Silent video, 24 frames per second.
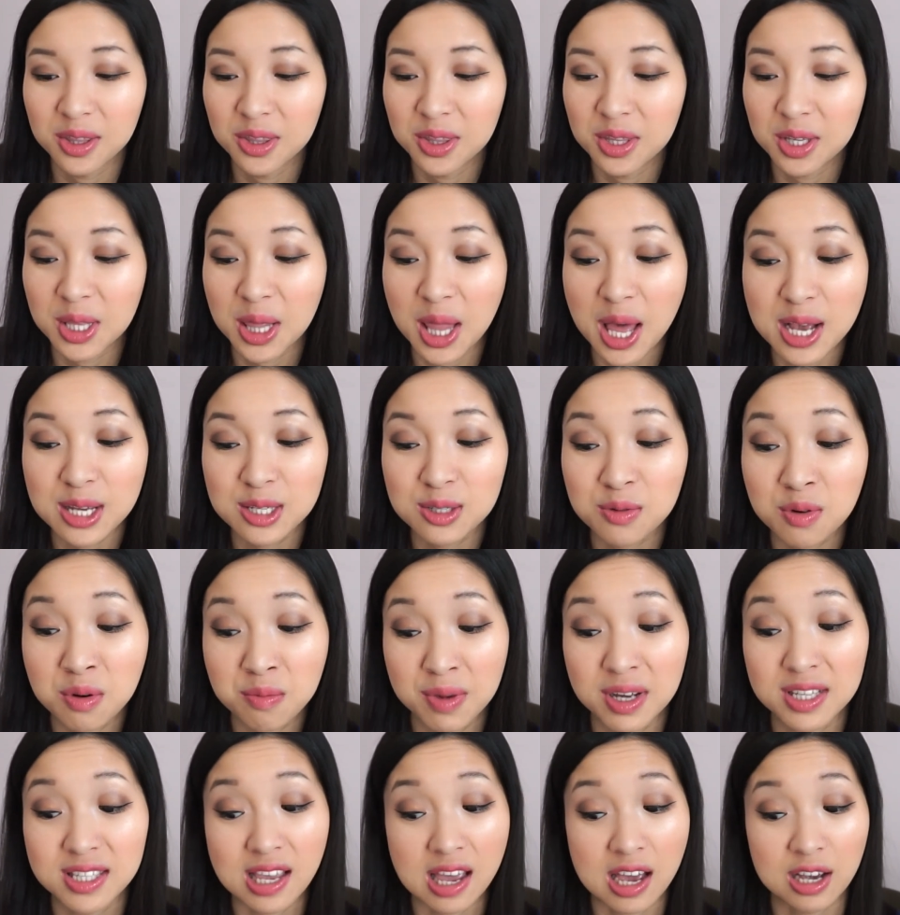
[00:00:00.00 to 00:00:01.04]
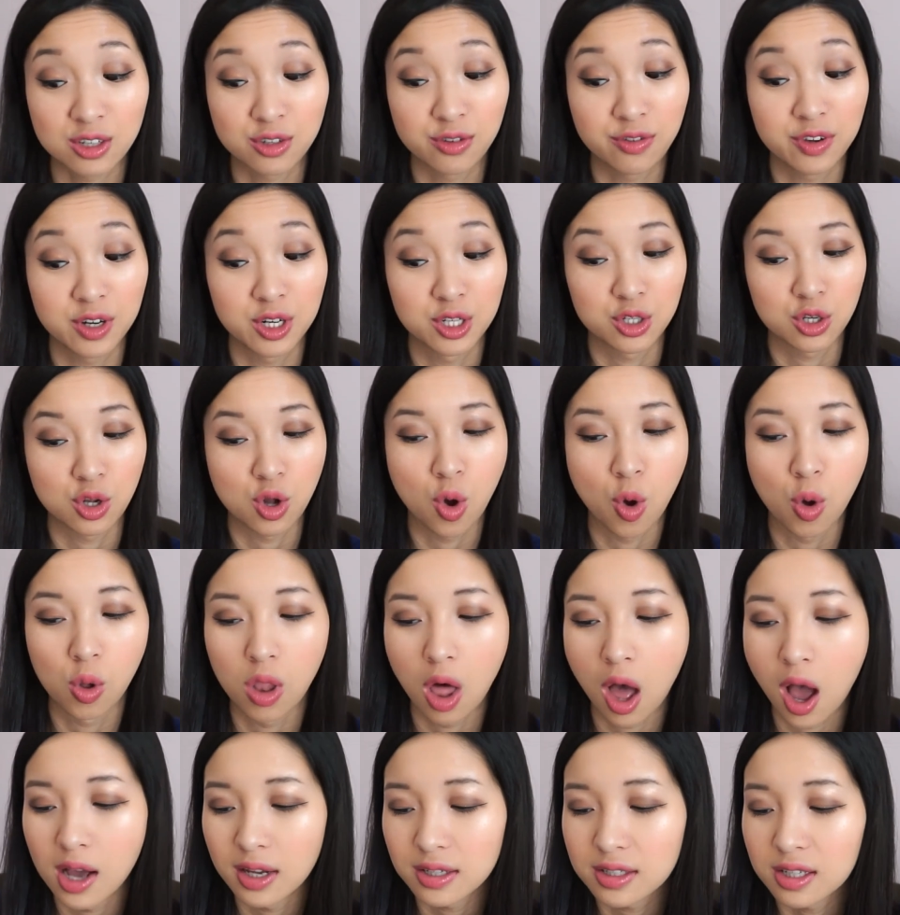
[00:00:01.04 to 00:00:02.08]
The last three months I actually finished a whole
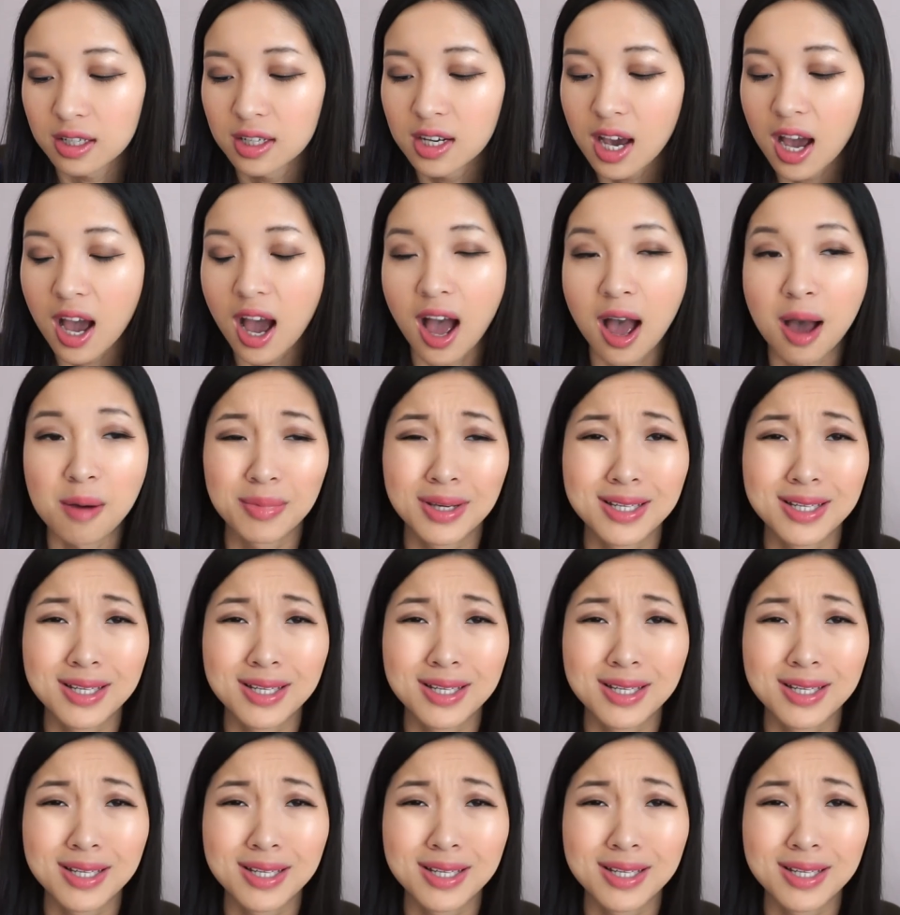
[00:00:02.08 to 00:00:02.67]
lot um,